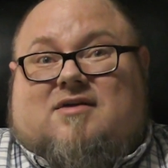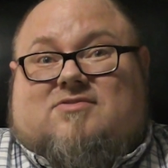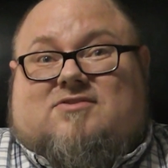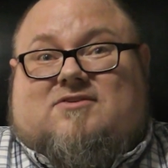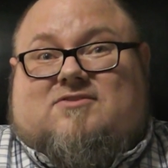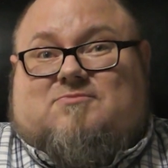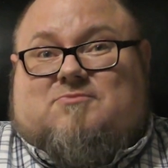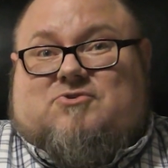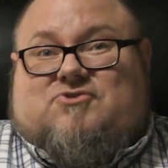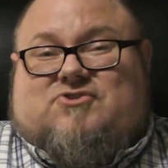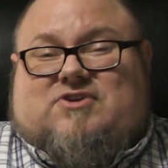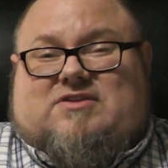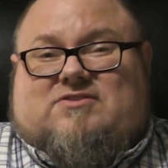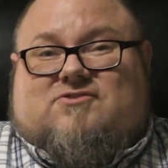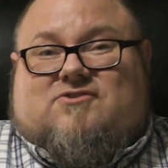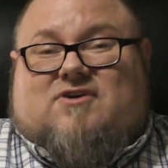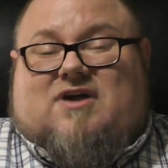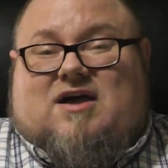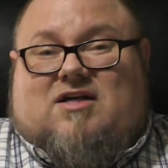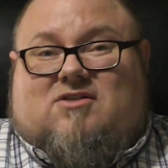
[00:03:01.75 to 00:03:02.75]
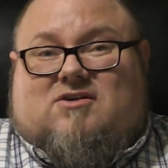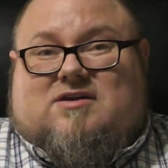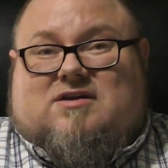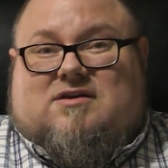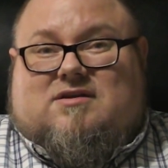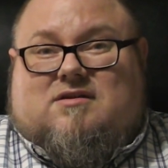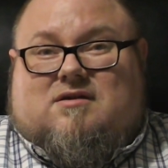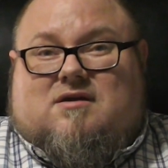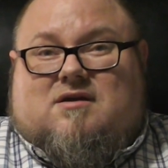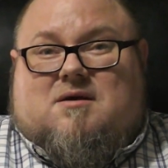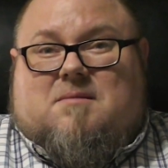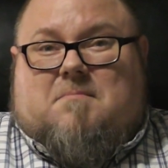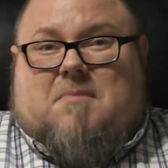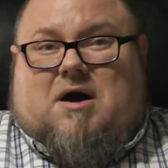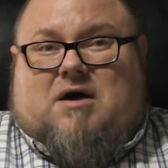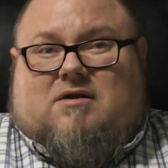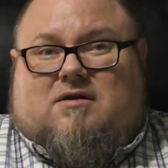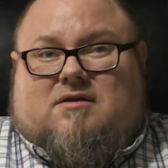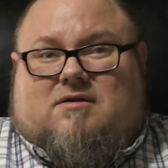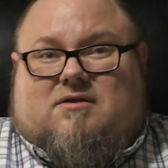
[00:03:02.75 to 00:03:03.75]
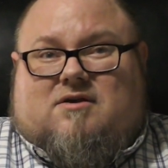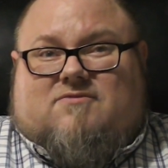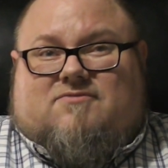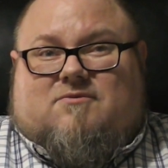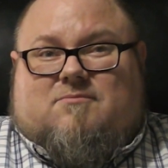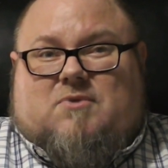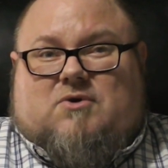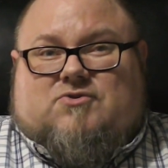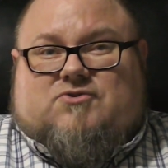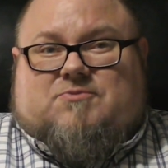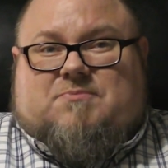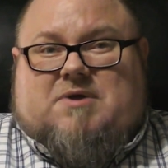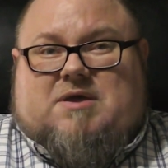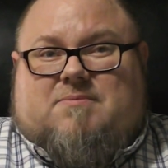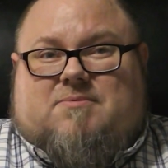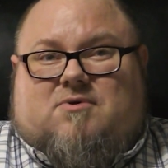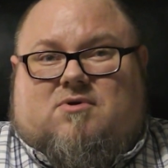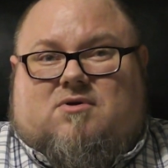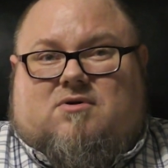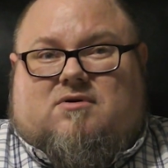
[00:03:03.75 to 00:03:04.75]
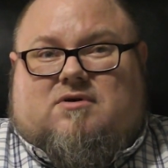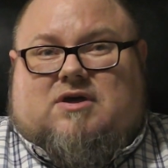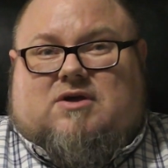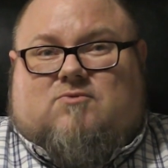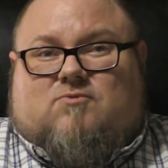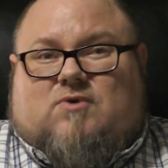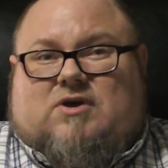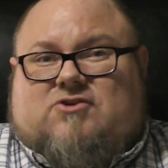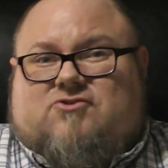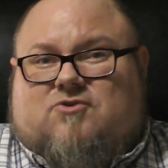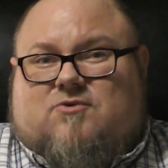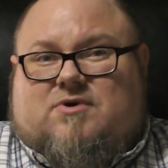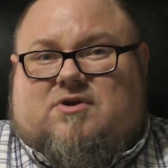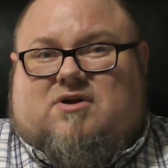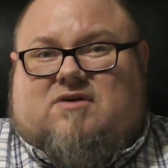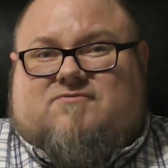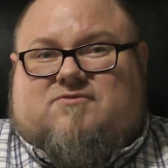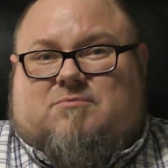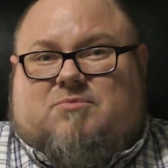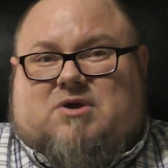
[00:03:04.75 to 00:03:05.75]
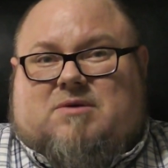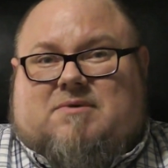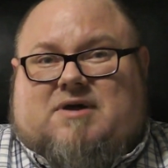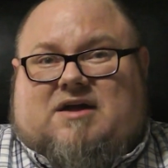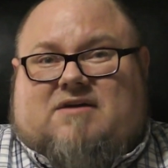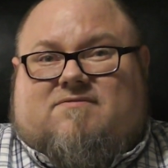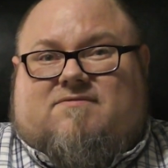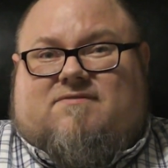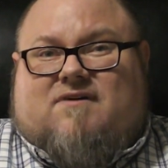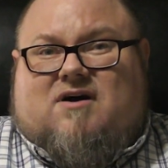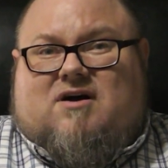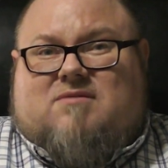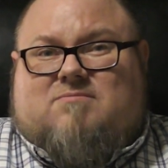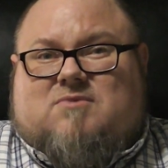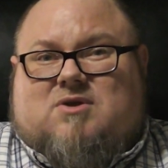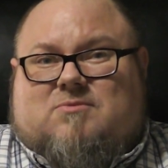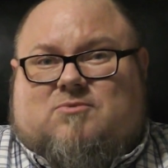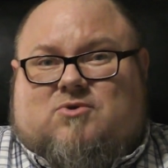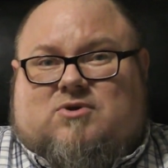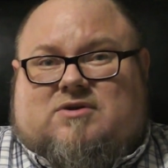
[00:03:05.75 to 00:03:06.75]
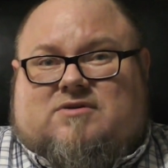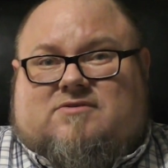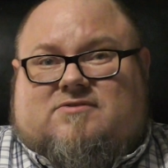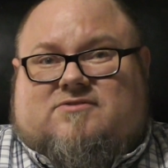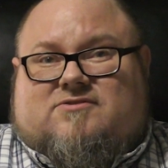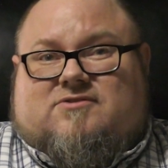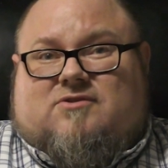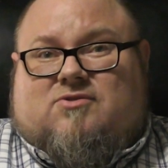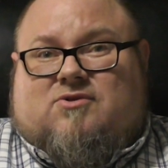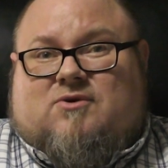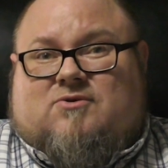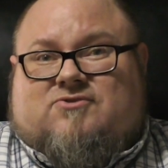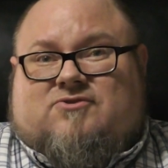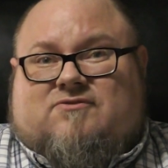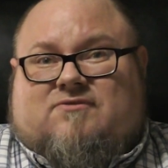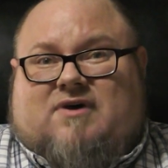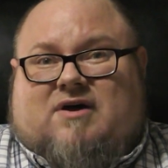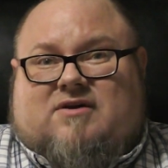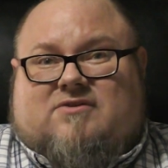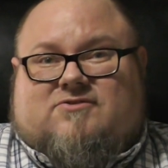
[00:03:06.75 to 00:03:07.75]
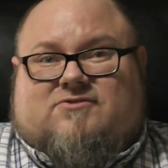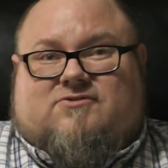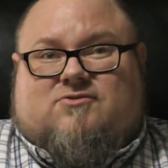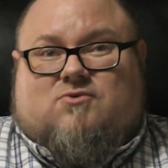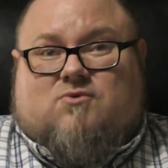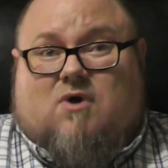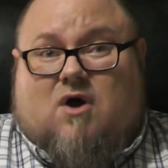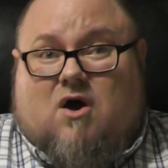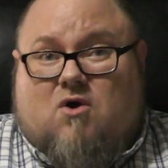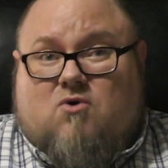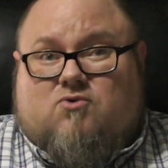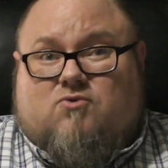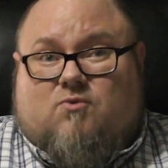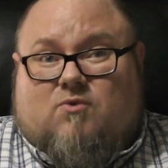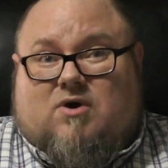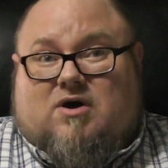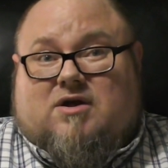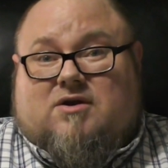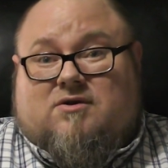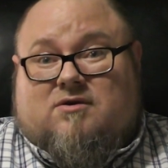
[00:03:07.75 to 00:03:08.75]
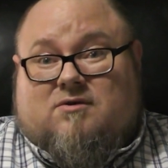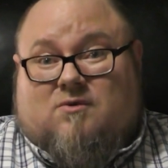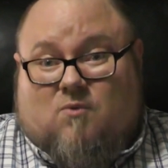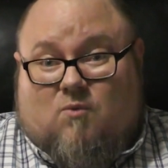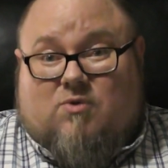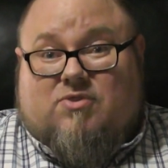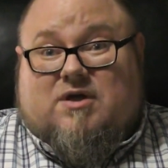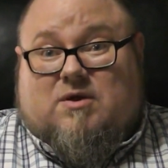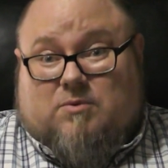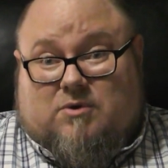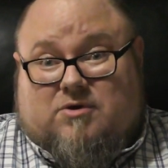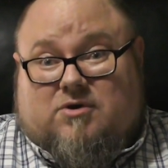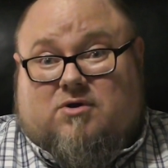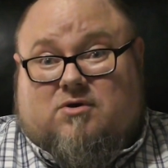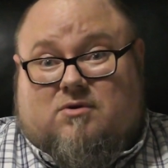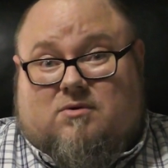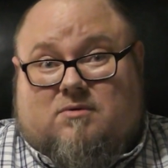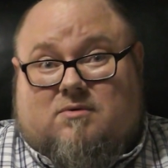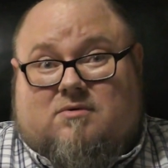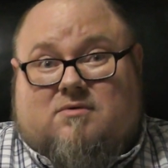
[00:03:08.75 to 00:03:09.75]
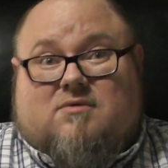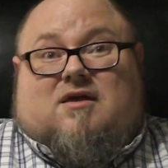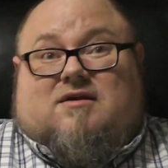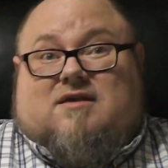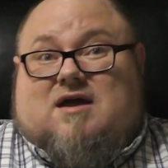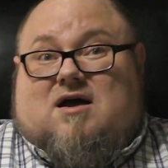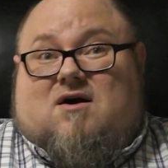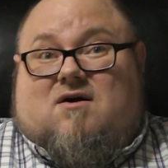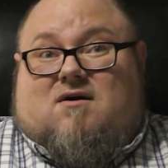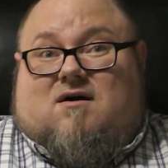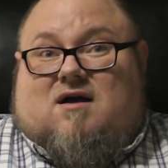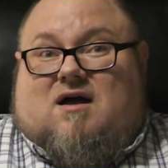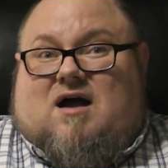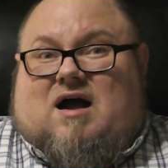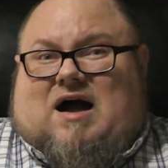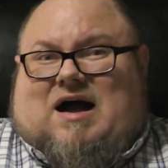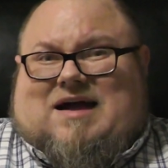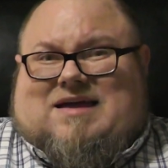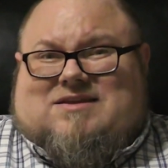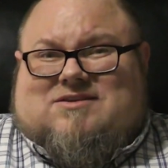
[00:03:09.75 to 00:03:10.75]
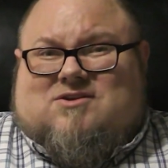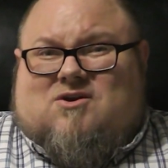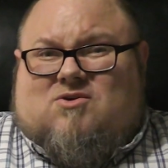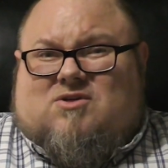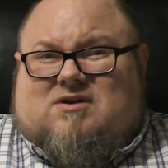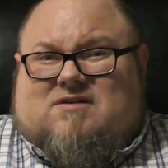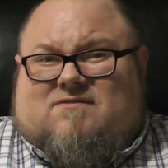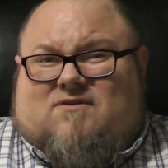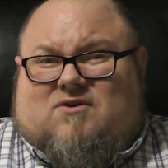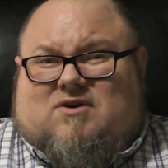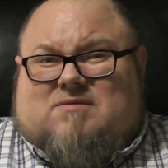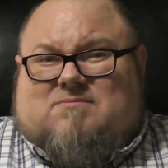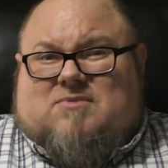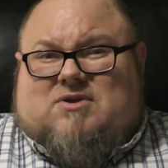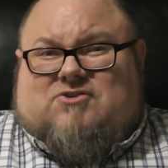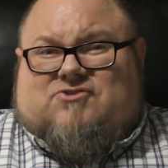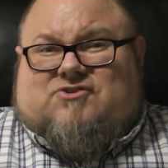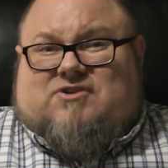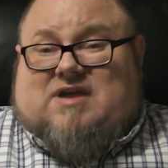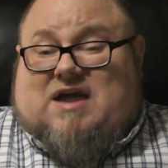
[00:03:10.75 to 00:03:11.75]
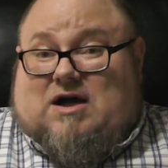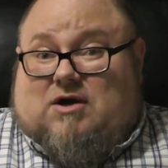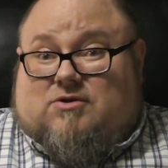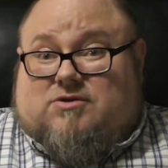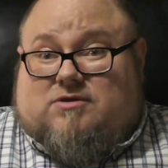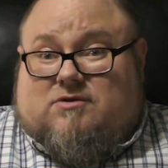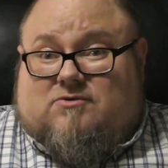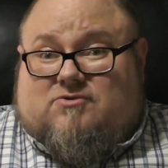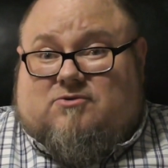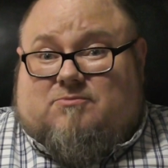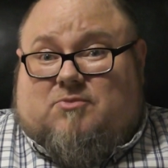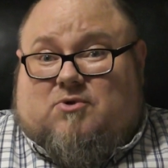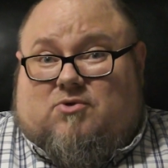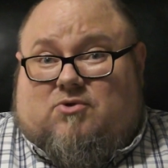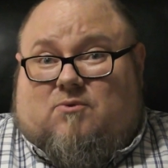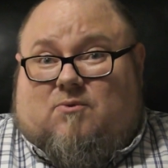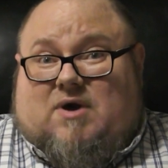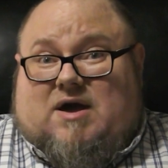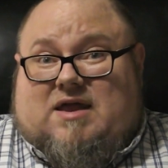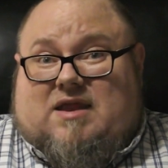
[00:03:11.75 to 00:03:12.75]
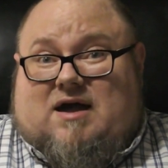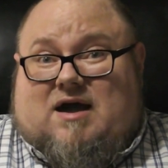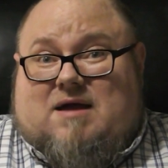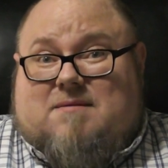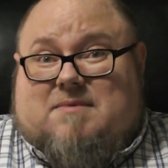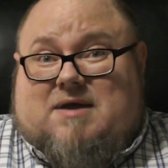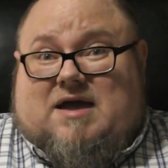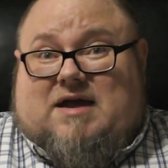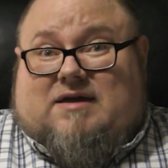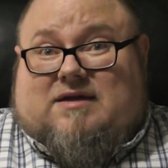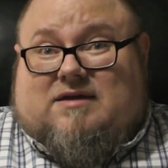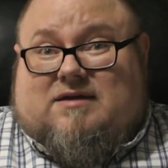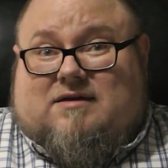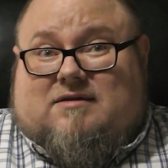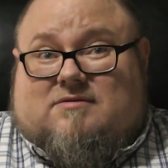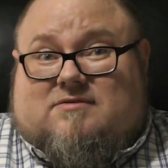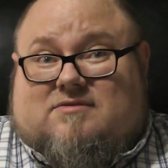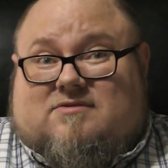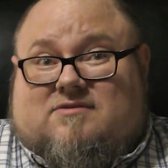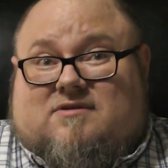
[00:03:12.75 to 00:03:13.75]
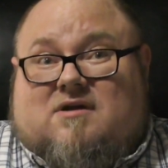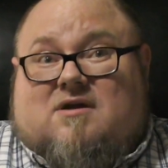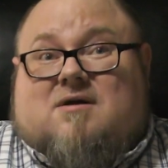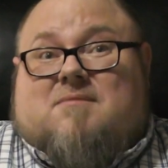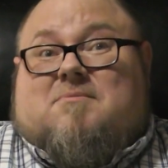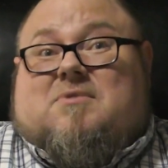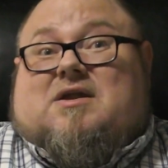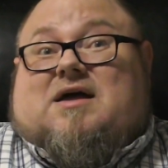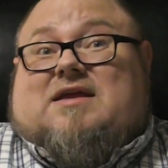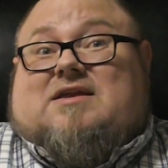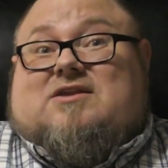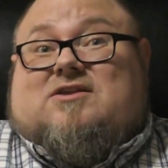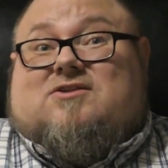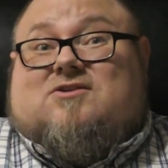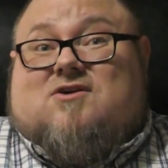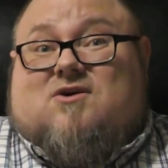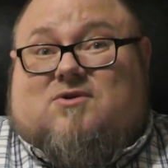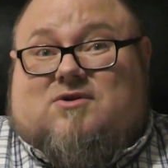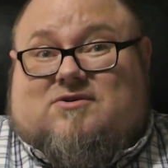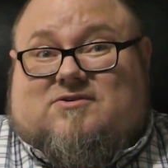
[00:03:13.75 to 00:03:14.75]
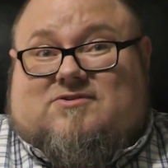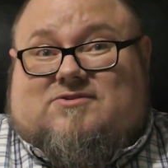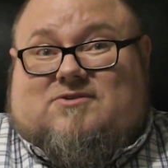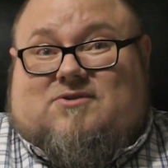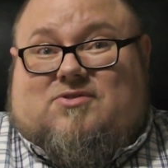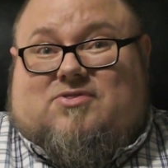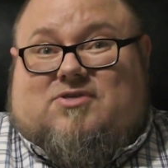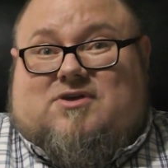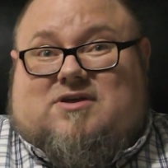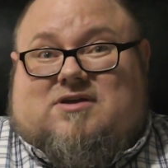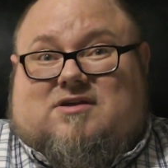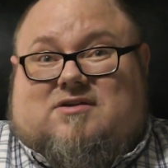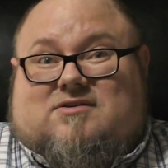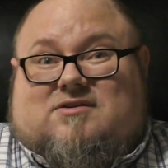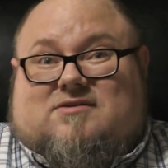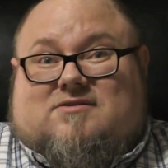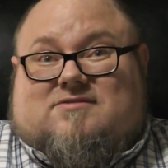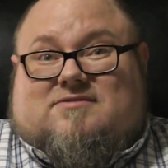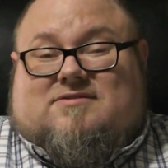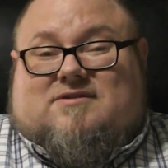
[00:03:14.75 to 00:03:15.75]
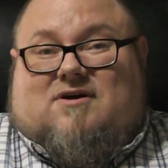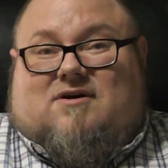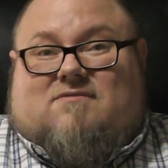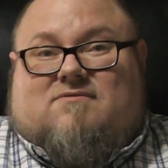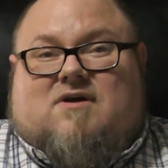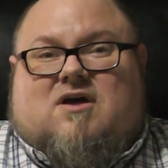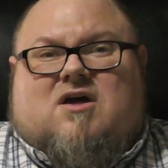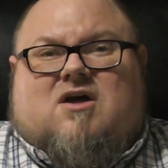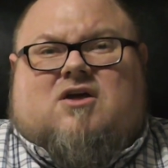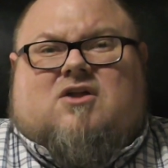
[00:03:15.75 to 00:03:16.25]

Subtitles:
These machines are elegant, modern enough for most people, and retro enough to bring back fond memories to those of us who owned one when they were new. Now, I know that I've already mentioned how usable the white iMac is, but I know you're still thinking to yourself,